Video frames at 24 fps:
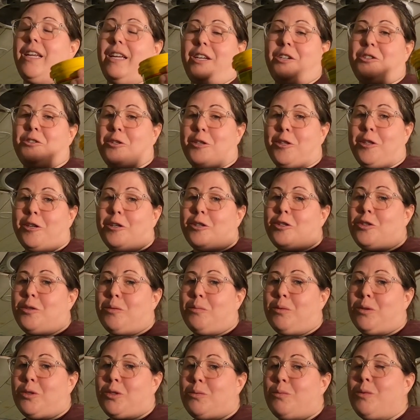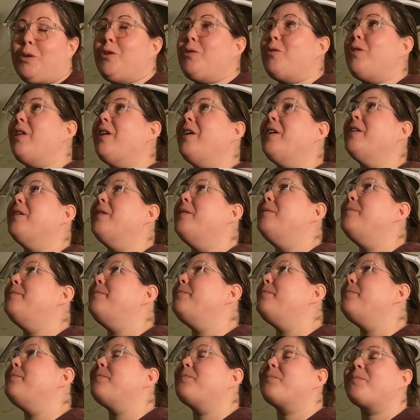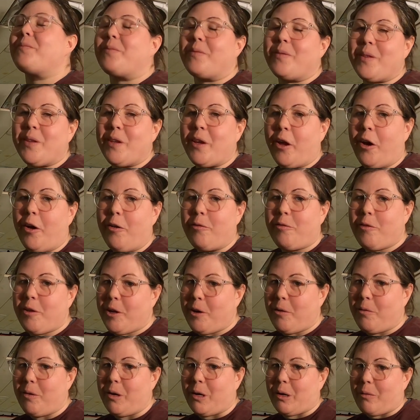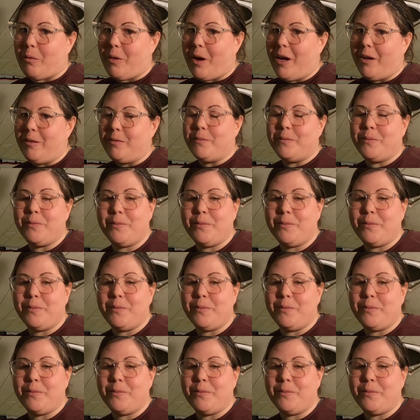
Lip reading: it, it should look super smooth. Hopefully it'll work well.